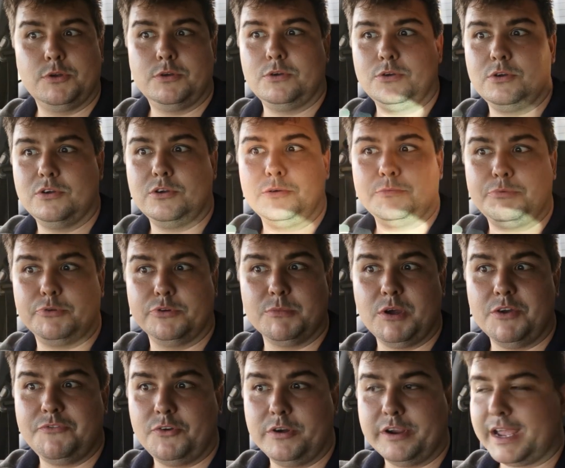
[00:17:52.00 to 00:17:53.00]
or putting them
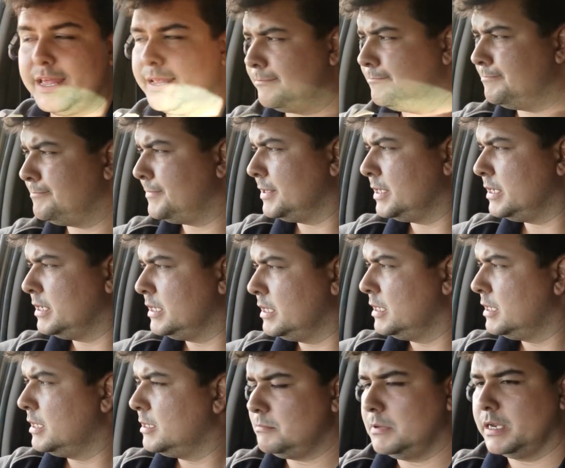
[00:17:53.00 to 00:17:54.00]
off altogether.
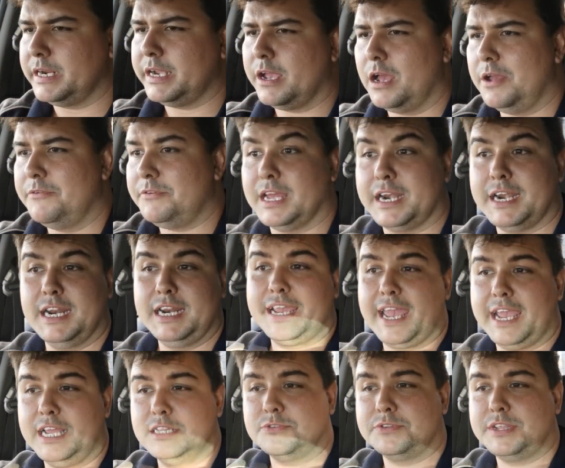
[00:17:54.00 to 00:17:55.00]
COVID. They nearly
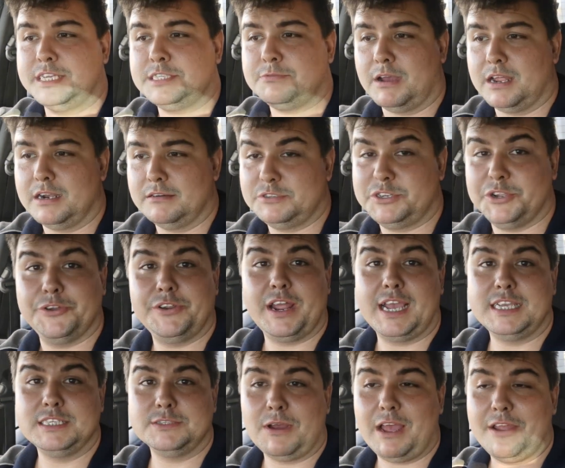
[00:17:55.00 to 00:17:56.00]
cancelled this one. 2
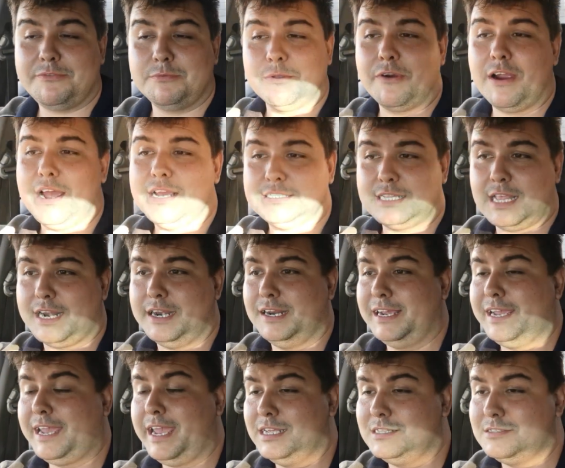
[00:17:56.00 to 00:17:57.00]
days away from the race, they
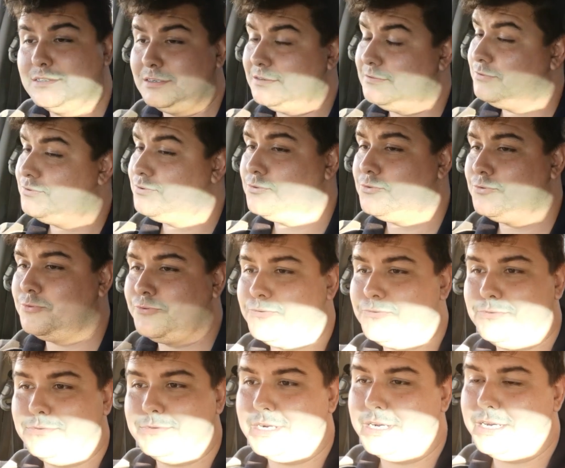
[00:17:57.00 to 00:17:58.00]
nearly cancelled it. Oof,
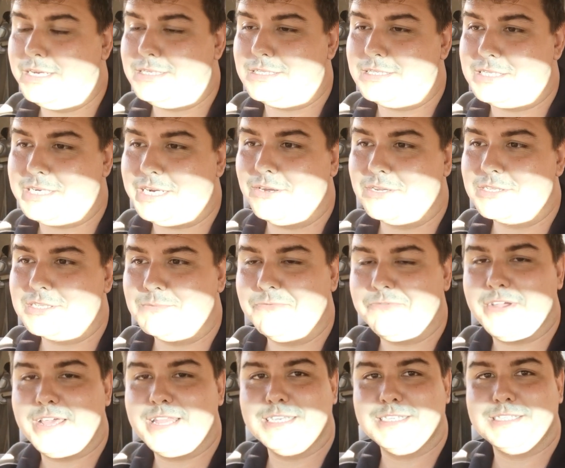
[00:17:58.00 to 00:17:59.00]
geez, she got
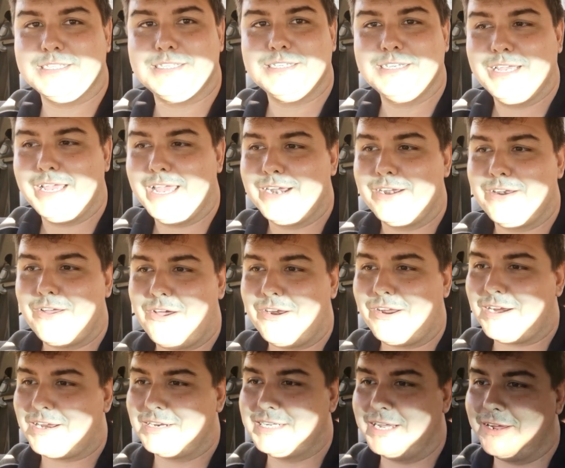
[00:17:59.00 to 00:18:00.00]
some feathers in a night,
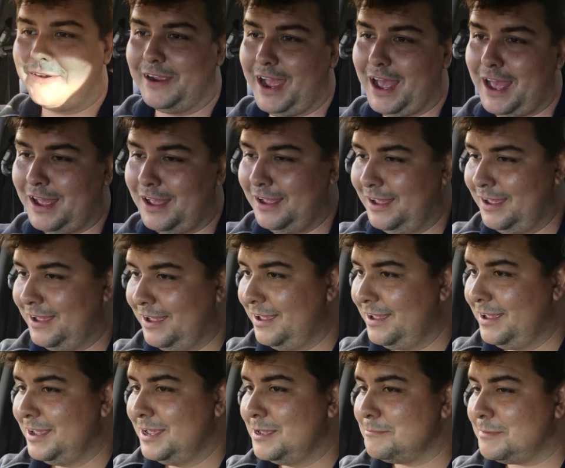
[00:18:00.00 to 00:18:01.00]
I can tell you.
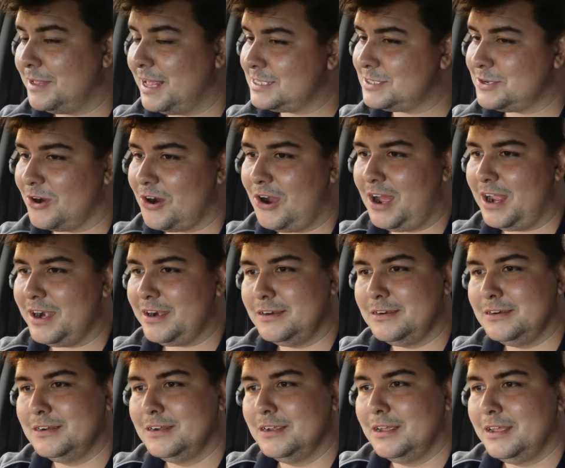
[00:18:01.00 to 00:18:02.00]
But that's alright.
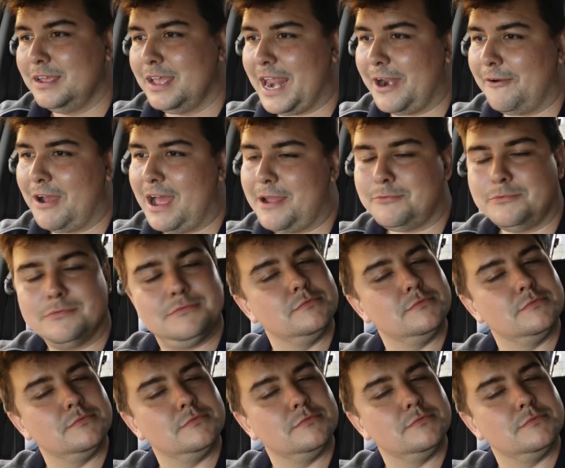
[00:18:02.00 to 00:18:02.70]
Anyway,